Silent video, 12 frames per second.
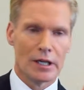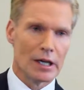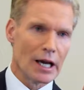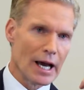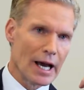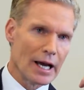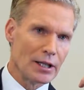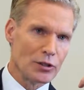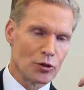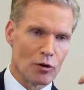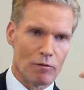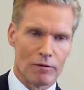and
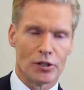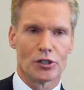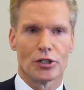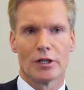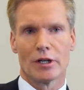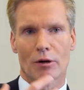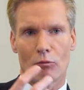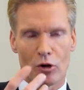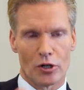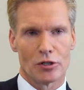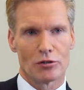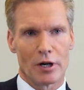your vision and what you're
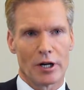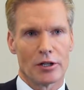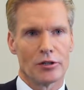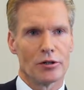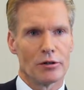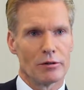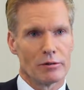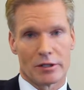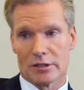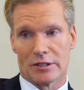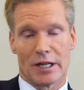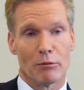trying to do, because
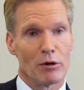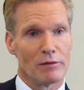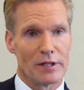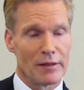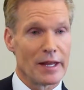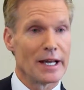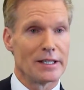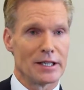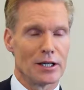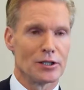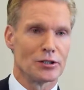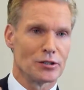they will have done their
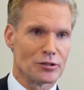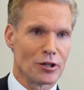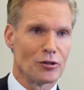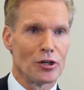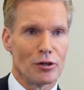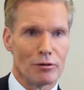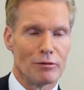diligence on you.